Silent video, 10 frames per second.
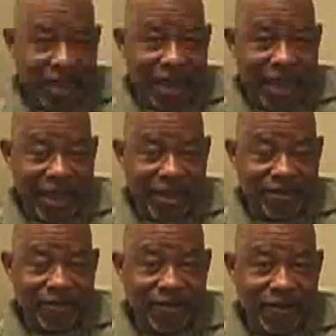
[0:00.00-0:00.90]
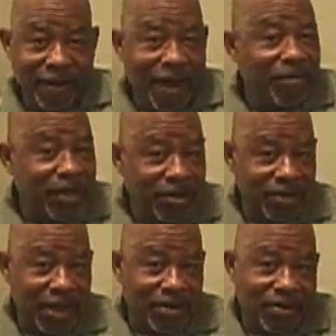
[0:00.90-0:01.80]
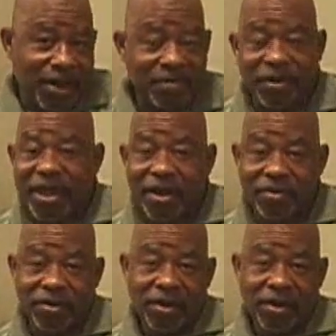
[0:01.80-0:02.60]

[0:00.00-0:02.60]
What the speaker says: And I'm here now. I've been out